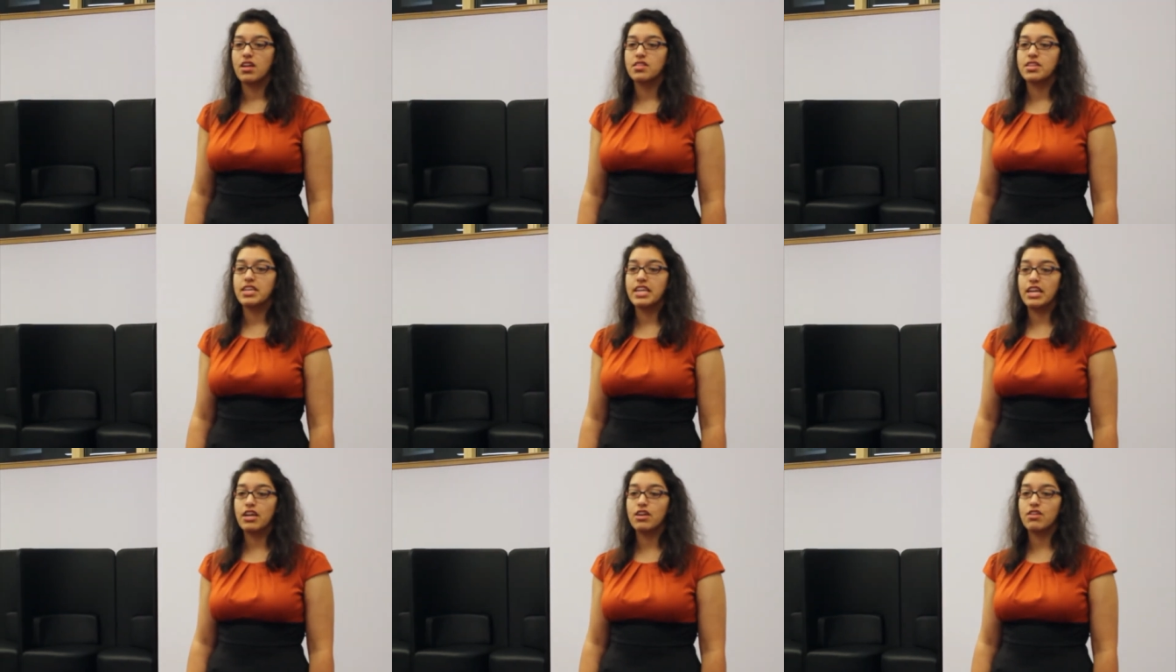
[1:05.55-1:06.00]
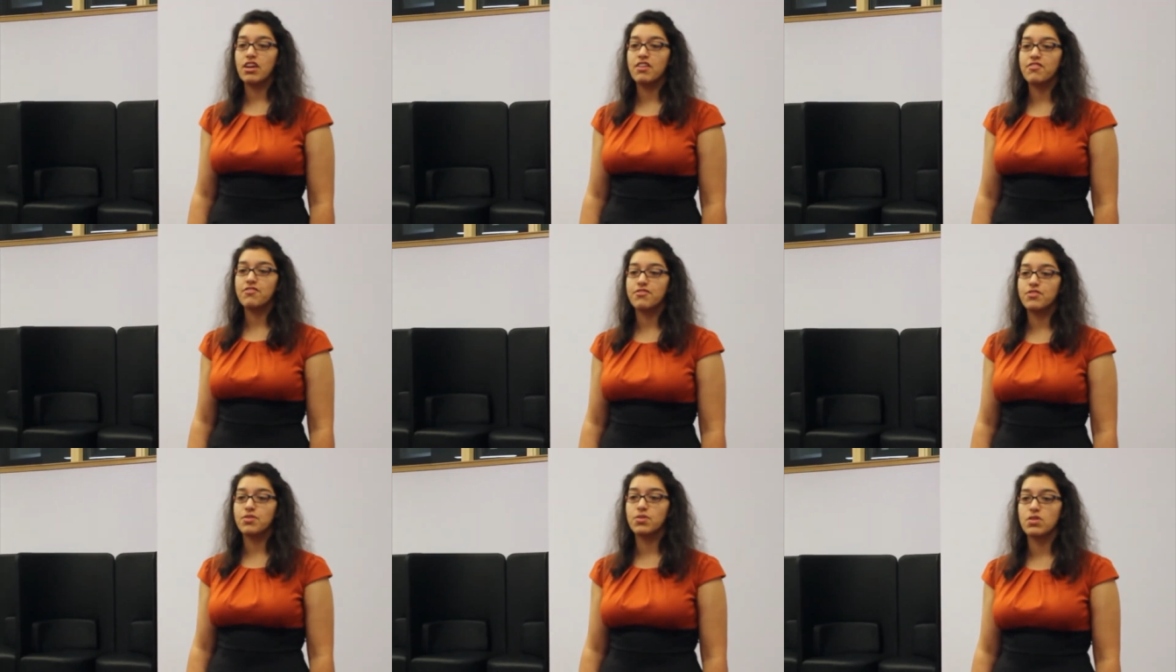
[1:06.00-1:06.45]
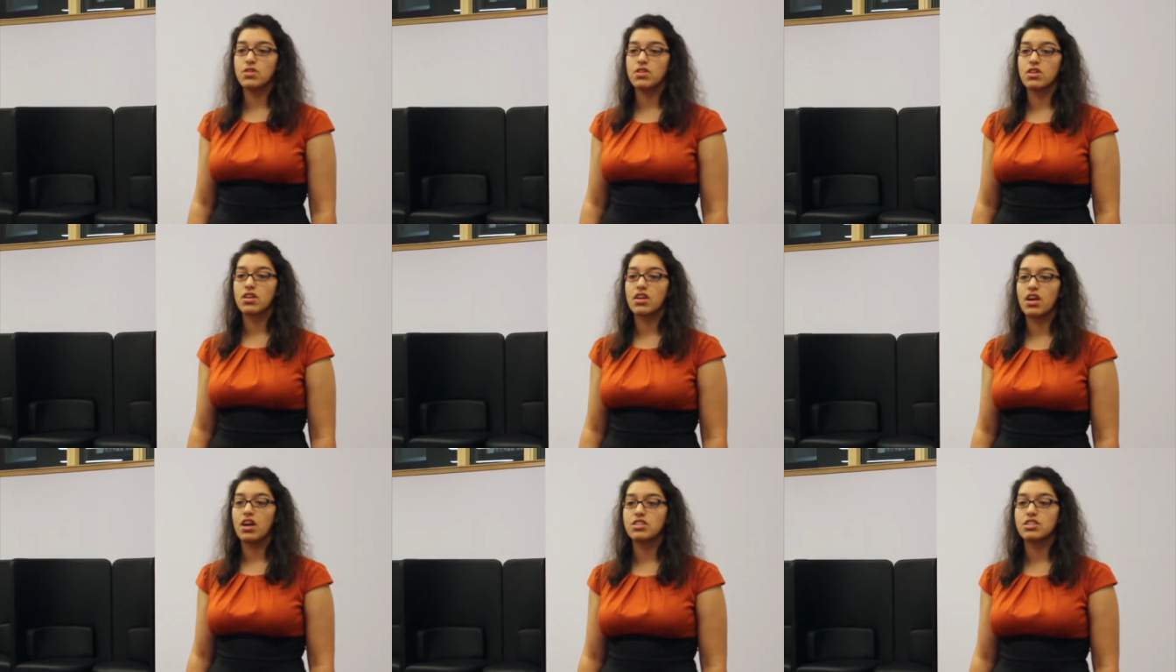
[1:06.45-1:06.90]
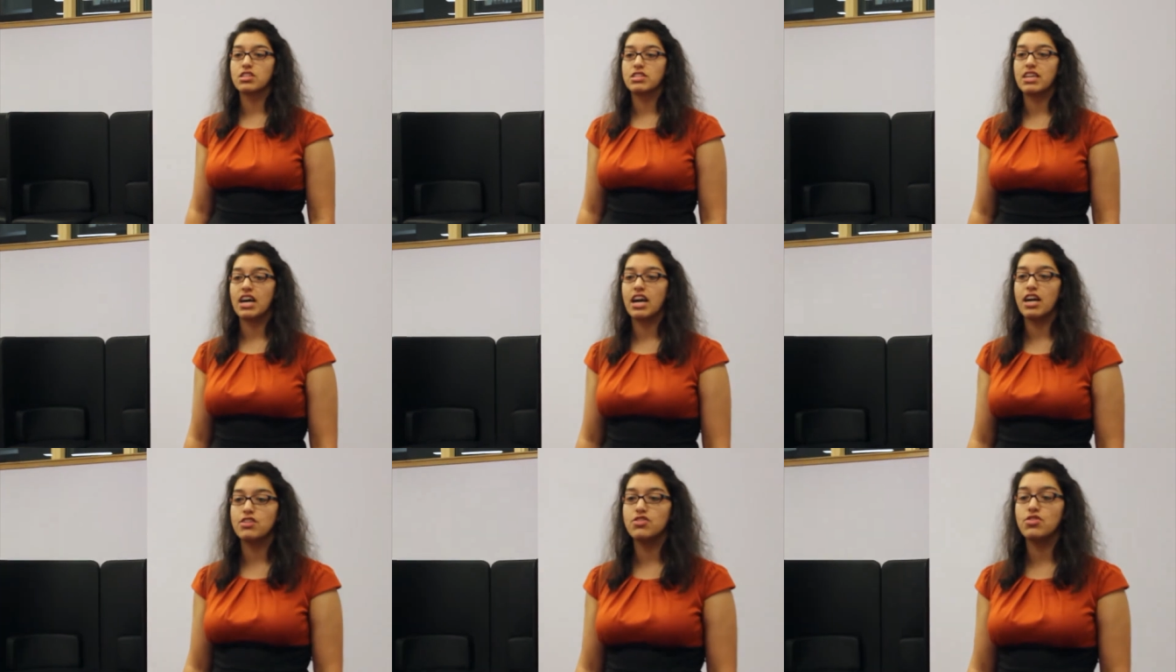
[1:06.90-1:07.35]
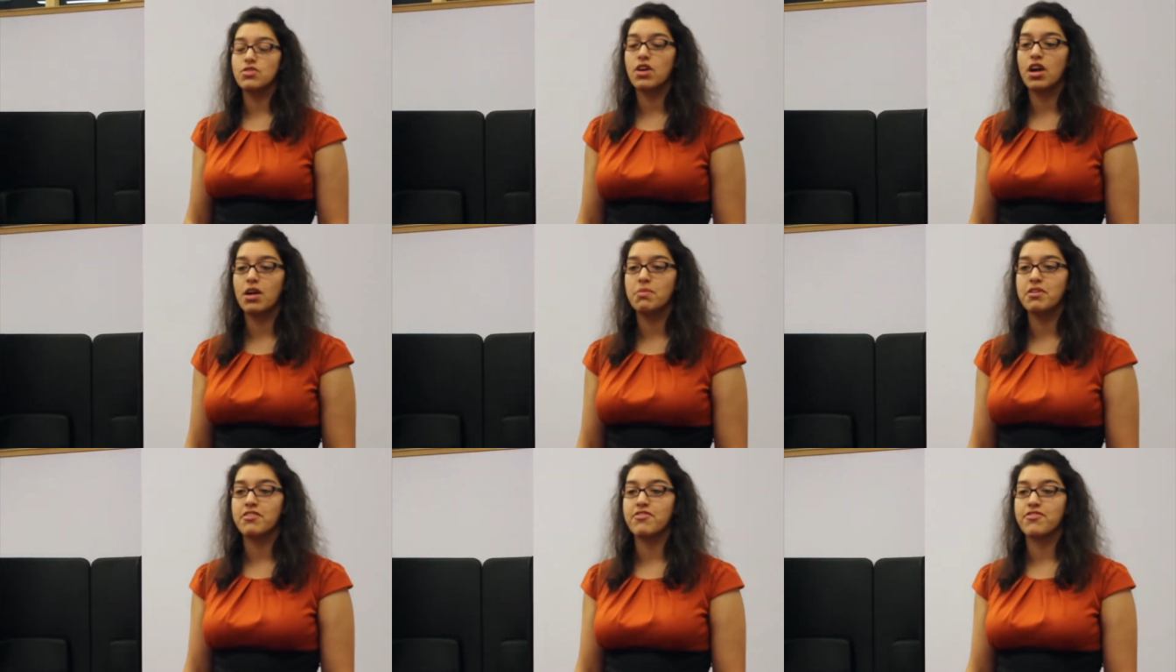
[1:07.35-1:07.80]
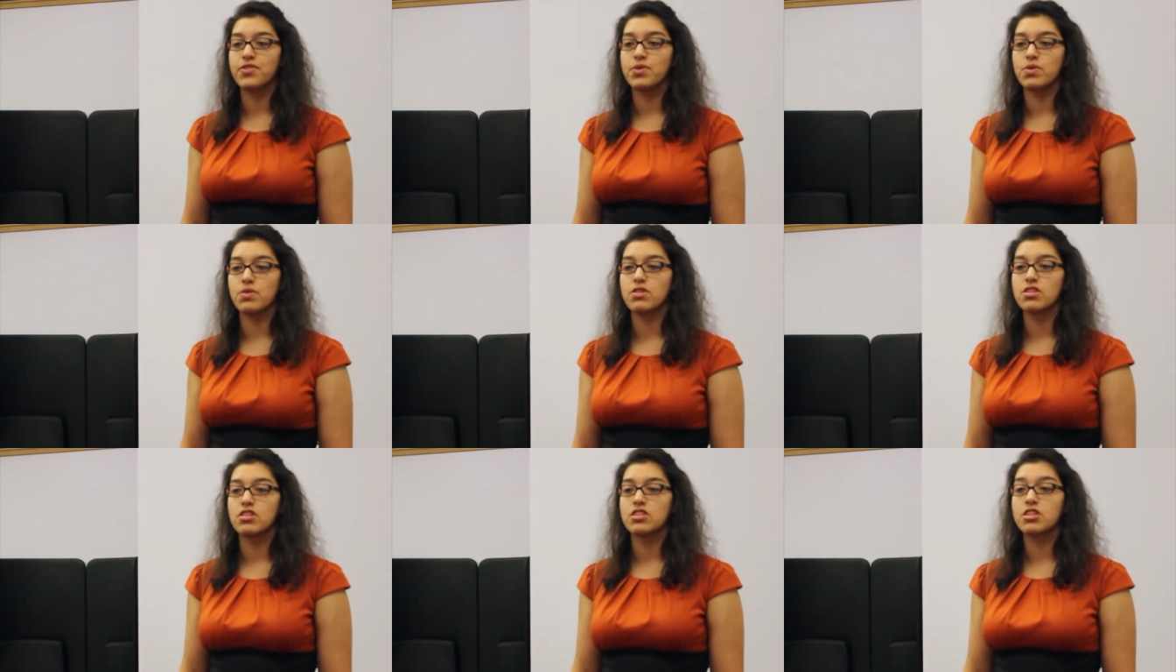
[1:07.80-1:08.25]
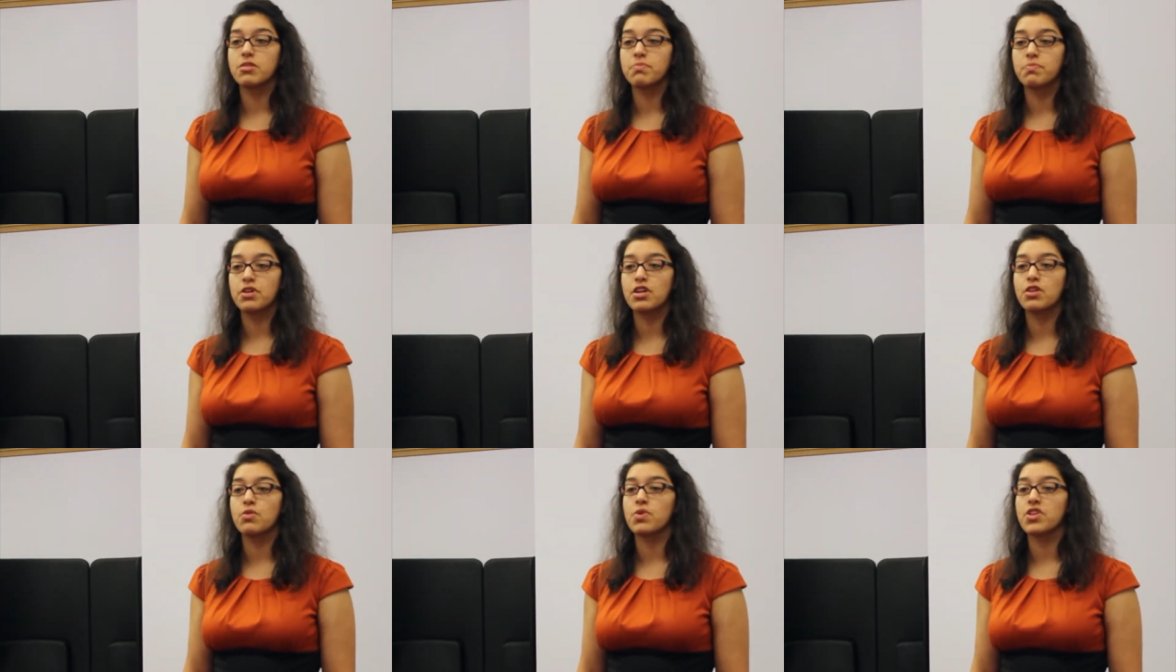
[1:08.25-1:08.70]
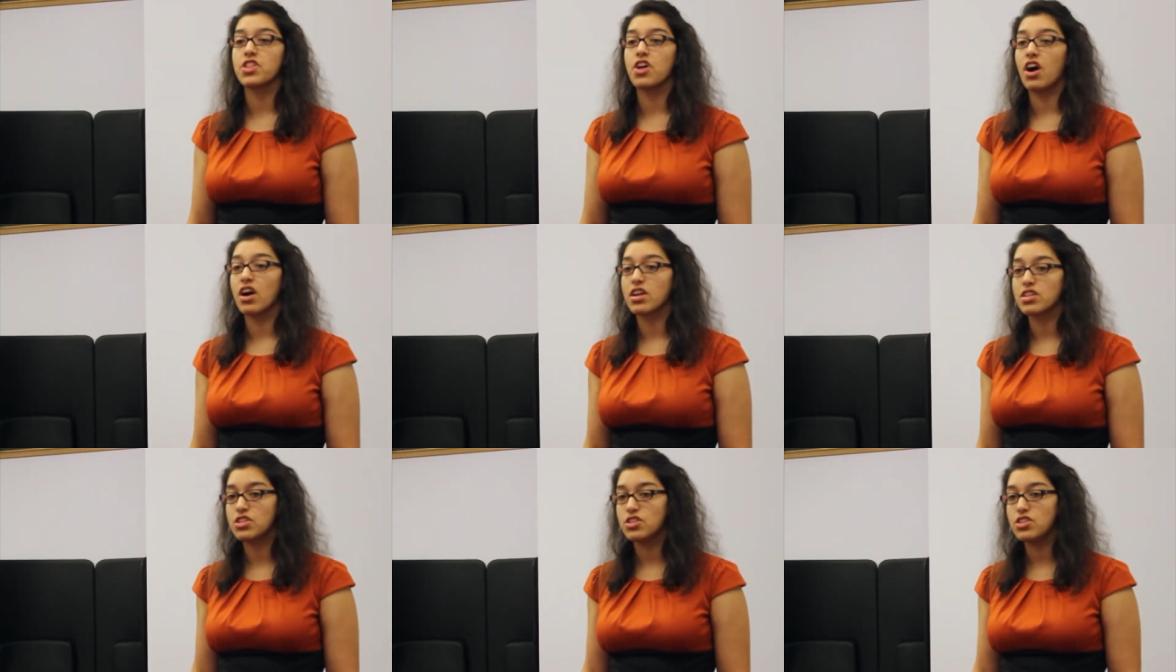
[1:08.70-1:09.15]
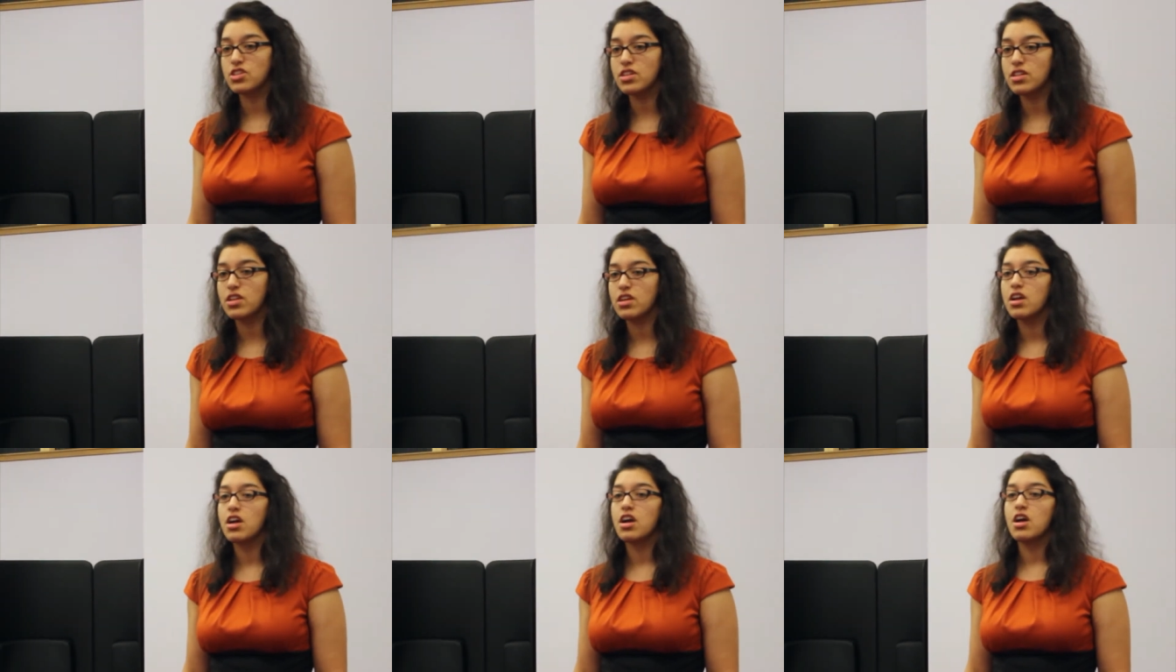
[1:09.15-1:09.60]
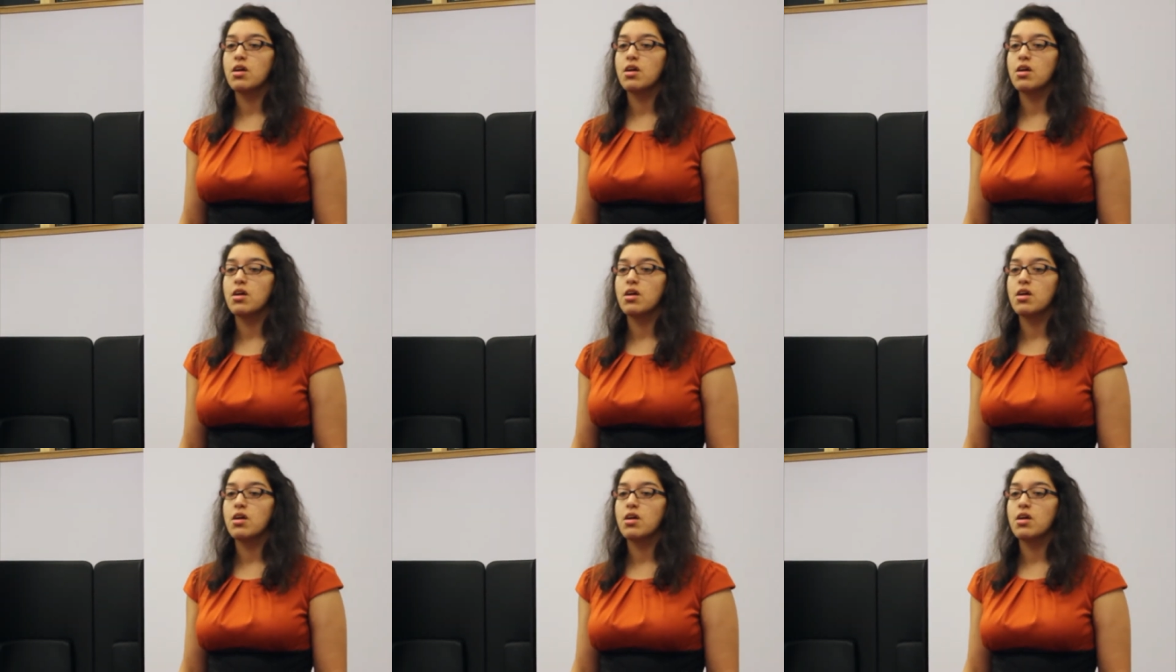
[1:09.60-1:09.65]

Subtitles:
The aircraft fuel causes hydrocarbon fuel to burn with oxygen,